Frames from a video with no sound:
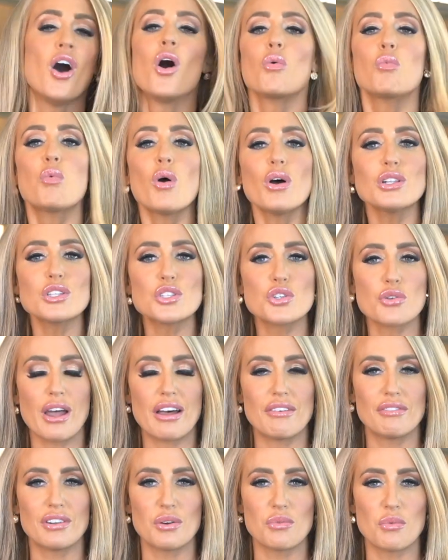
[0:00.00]
World
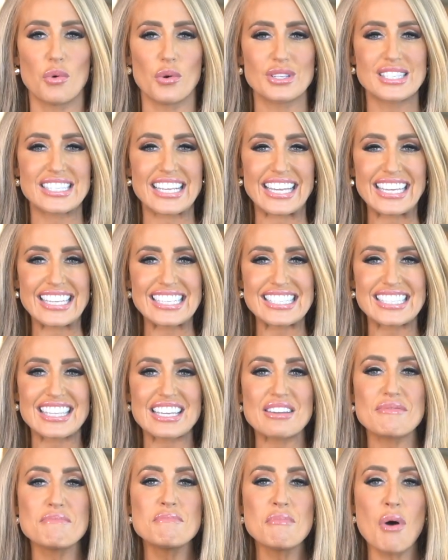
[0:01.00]
Travel Awards is
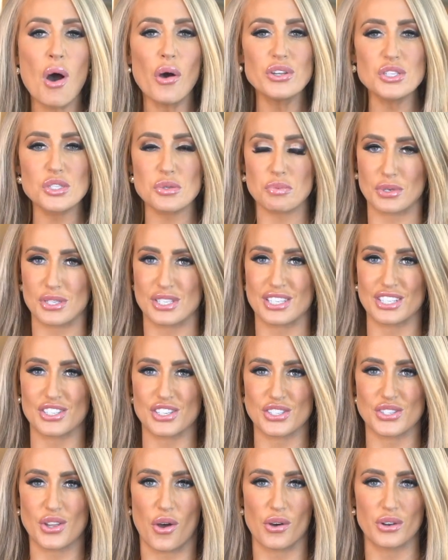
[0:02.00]
the most
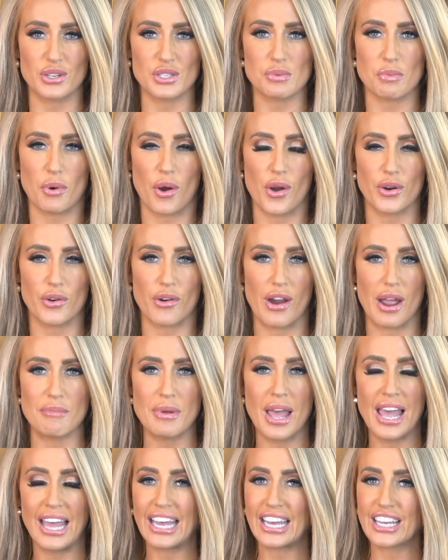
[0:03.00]
prestigious honours program
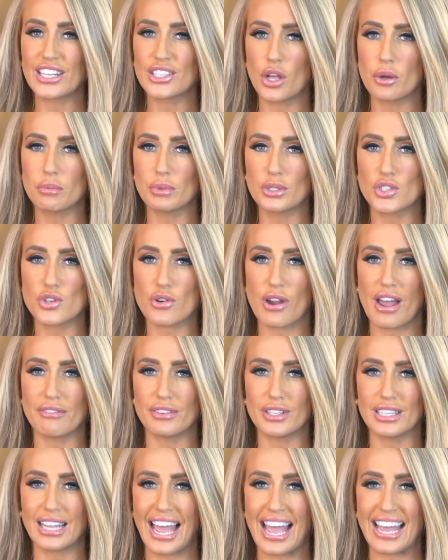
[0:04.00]
in global
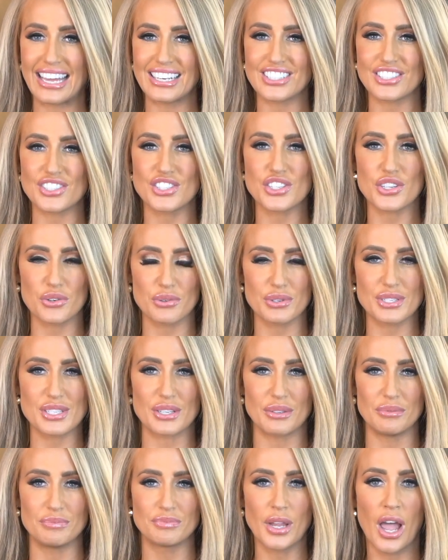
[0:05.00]
travel and
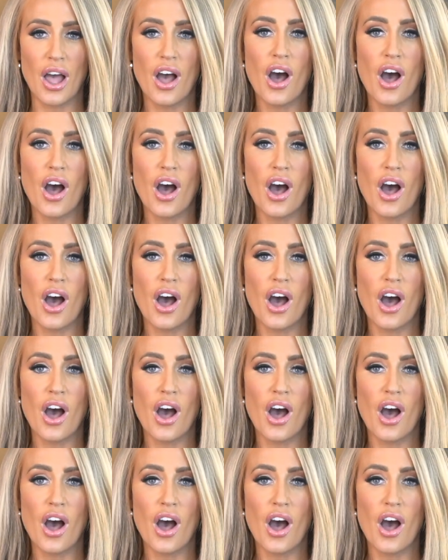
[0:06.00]
tourism.